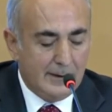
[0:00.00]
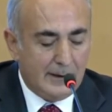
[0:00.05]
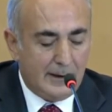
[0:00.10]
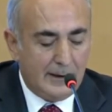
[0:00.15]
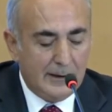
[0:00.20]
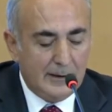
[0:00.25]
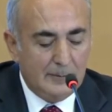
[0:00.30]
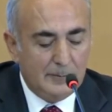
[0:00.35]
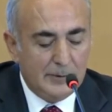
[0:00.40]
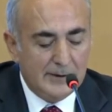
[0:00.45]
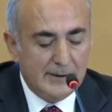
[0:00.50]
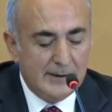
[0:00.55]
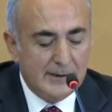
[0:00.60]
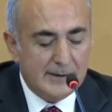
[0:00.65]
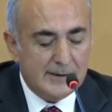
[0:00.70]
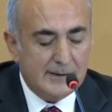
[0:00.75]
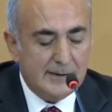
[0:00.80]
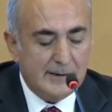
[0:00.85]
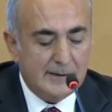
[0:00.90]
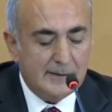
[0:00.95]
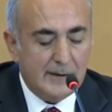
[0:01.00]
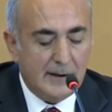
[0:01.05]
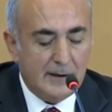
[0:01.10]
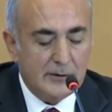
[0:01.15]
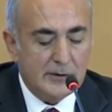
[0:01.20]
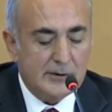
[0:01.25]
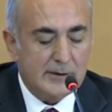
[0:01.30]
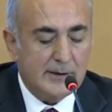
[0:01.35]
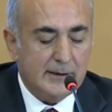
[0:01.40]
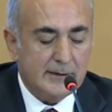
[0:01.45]
I am pleased to
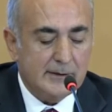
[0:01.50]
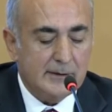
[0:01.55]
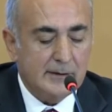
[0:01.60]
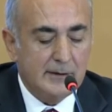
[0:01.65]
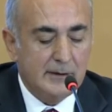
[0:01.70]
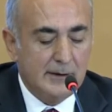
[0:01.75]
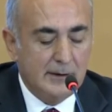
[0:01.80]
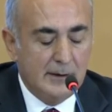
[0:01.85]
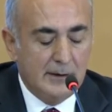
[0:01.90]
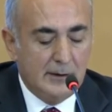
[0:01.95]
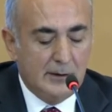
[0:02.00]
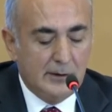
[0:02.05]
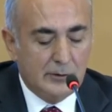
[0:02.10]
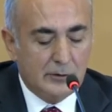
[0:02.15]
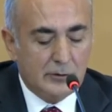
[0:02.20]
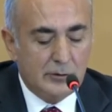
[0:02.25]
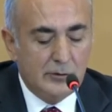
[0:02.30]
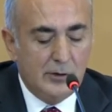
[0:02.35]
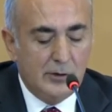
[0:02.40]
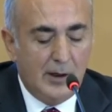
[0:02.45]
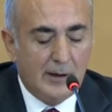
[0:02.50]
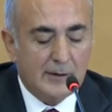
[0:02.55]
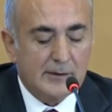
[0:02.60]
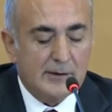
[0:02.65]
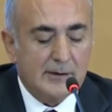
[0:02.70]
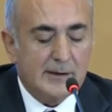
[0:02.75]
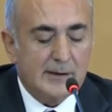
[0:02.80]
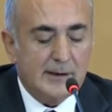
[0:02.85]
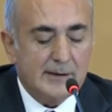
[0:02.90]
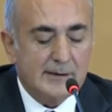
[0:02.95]
announce that
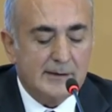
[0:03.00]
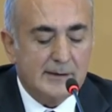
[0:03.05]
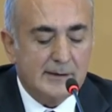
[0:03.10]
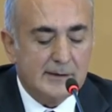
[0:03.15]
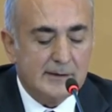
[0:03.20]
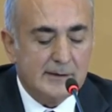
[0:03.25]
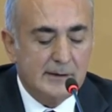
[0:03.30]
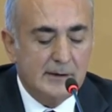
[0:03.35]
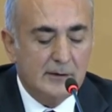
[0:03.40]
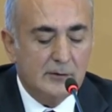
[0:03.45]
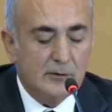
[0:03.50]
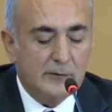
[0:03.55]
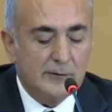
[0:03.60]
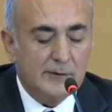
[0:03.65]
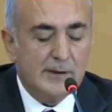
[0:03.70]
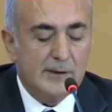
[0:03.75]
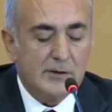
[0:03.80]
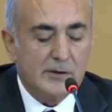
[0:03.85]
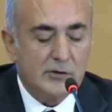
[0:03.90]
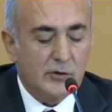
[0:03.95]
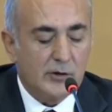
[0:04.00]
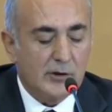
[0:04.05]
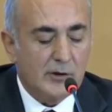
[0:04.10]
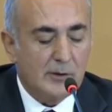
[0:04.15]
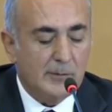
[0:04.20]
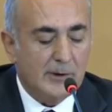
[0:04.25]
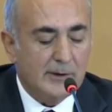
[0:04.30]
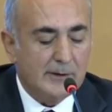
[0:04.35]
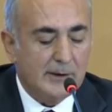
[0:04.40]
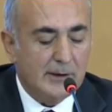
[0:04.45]
216 of these
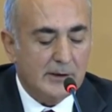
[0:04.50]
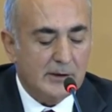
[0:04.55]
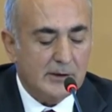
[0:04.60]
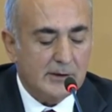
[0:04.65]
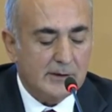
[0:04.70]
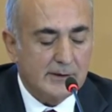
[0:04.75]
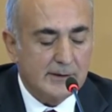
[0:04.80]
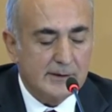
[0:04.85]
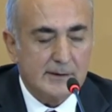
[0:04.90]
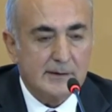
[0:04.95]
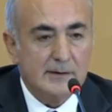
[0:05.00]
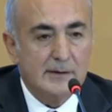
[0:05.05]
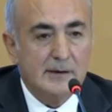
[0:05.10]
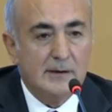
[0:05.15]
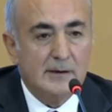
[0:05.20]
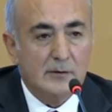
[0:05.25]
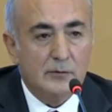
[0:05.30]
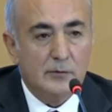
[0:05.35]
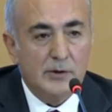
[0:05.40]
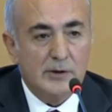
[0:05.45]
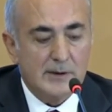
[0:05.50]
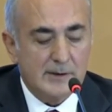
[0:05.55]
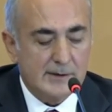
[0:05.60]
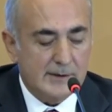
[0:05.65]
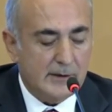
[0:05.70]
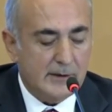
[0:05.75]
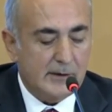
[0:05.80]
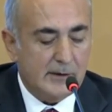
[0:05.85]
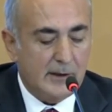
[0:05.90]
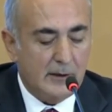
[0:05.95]
recommendations, which
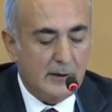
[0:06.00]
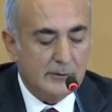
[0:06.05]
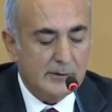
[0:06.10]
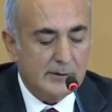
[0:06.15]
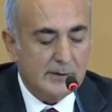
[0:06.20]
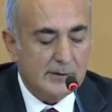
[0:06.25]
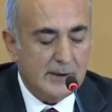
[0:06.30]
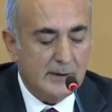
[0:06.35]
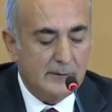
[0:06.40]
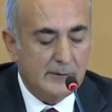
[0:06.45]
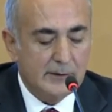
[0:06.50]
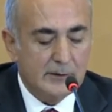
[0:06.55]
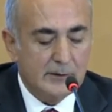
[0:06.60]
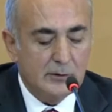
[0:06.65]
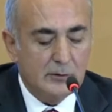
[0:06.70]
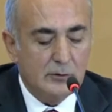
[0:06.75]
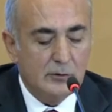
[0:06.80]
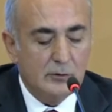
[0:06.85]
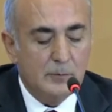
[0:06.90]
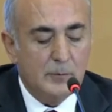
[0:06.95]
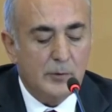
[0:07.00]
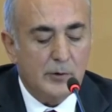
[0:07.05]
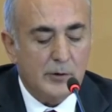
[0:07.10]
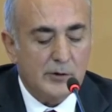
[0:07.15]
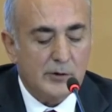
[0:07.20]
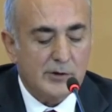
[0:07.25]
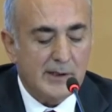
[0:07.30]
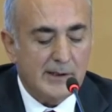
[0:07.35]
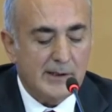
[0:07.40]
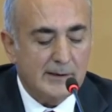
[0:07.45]
is around
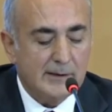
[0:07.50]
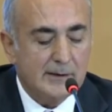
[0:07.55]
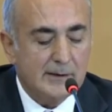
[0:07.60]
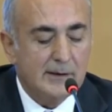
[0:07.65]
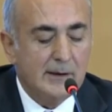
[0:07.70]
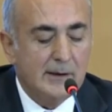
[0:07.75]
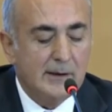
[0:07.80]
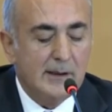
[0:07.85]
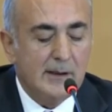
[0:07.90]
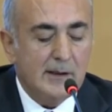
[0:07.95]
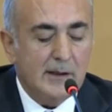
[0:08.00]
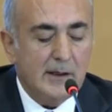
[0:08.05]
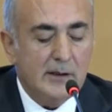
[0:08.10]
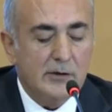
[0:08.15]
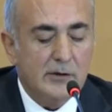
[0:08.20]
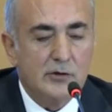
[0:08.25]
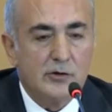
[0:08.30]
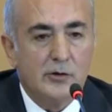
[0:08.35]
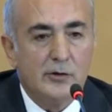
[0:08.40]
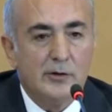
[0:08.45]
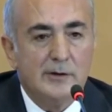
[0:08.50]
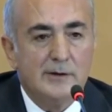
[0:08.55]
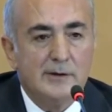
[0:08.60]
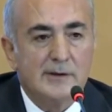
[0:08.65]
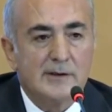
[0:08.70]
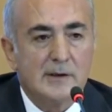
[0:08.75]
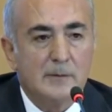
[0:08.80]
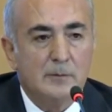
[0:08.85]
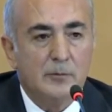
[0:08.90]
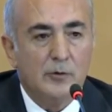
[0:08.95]
72%, enjoy
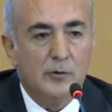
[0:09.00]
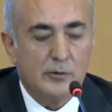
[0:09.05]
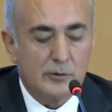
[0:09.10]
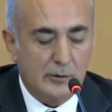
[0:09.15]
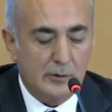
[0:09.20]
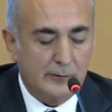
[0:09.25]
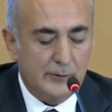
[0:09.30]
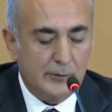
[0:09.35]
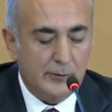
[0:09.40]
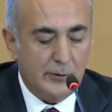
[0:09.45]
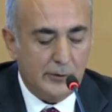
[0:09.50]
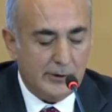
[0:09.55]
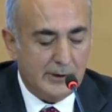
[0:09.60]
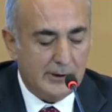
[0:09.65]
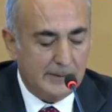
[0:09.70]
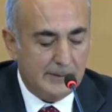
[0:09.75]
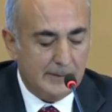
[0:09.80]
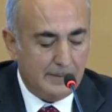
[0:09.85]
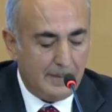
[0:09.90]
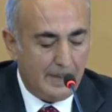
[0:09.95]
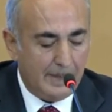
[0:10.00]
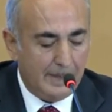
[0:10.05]
the support of Turkey.